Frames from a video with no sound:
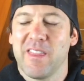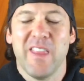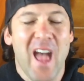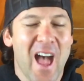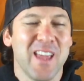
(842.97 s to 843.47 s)

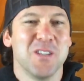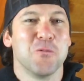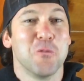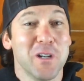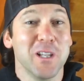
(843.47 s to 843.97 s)
that is
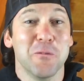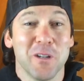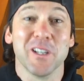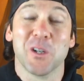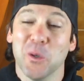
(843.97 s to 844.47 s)
really,
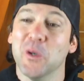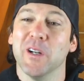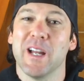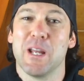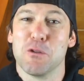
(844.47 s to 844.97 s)
really
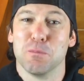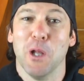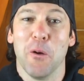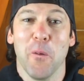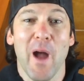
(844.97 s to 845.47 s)
cool. And he was
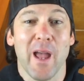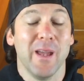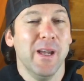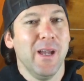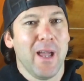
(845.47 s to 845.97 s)
blown away,
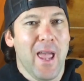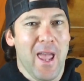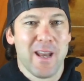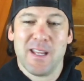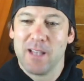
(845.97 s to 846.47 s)

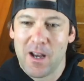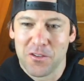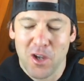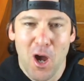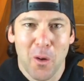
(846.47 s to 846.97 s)
and he let
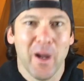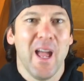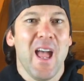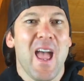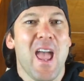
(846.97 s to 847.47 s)
us go.
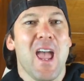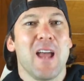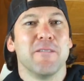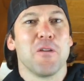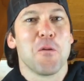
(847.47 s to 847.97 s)

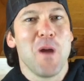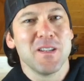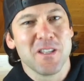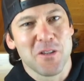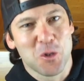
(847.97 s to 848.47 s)
And for the
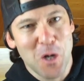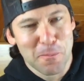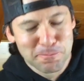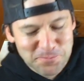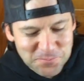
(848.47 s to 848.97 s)
rest of the
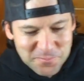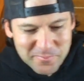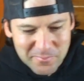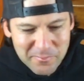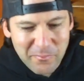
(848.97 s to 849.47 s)
trip,
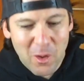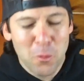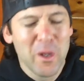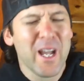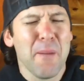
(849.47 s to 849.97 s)

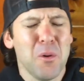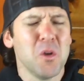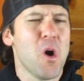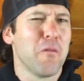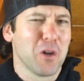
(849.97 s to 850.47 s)
we got
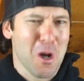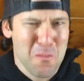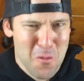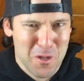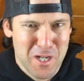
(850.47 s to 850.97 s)
pulled over a
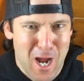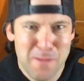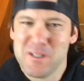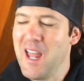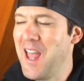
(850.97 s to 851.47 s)
couple more
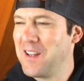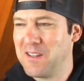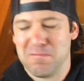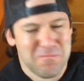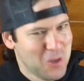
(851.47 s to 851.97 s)
times
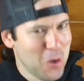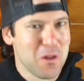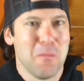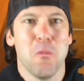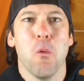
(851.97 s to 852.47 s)
and told
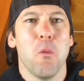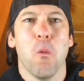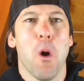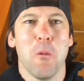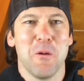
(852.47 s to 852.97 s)
them
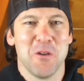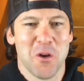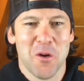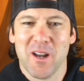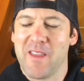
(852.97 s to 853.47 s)
what we were
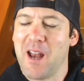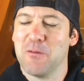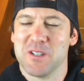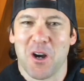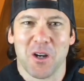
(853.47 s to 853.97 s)
doing, and that it
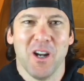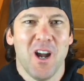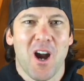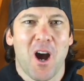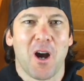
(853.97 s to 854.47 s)
was
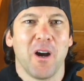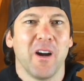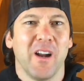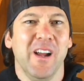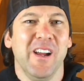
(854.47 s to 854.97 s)

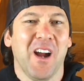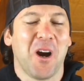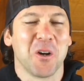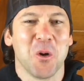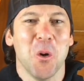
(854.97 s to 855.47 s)

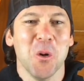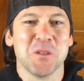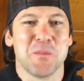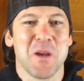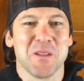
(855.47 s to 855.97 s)
our goal
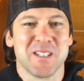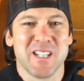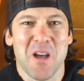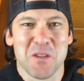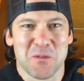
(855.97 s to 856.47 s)
to be able to see
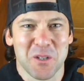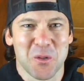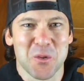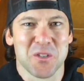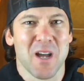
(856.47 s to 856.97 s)
all this really
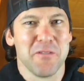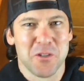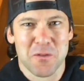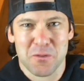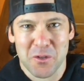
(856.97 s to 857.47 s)
cool stuff and
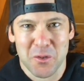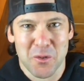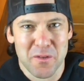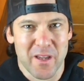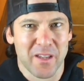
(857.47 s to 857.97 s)
do these really
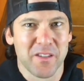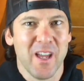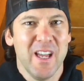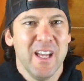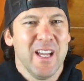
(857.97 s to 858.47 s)
cool things.
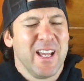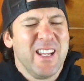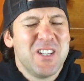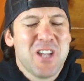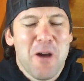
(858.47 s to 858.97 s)
And
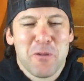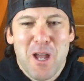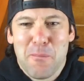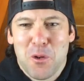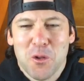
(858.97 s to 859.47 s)
each time we
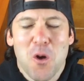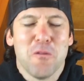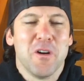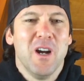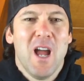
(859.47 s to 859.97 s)
got pulled
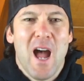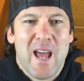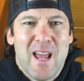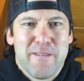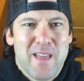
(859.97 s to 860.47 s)
over,
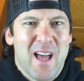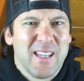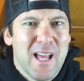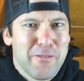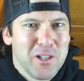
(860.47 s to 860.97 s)
I'd have that
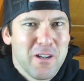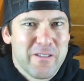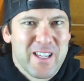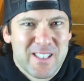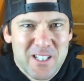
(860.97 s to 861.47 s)
level of
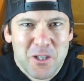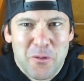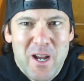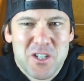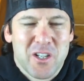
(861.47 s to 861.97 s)

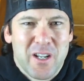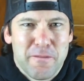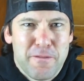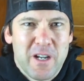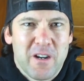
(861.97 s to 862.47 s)
exhilaration and
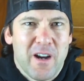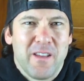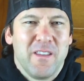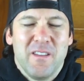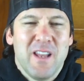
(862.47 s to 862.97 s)
fear
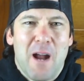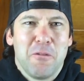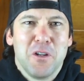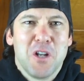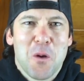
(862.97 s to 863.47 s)
and not
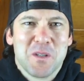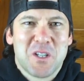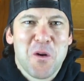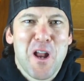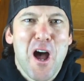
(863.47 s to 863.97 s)
really know what's
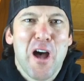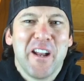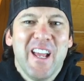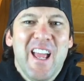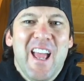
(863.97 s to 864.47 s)
going
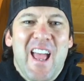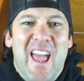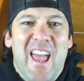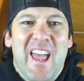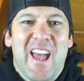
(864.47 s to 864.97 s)
on,
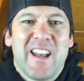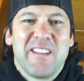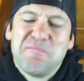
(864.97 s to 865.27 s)
and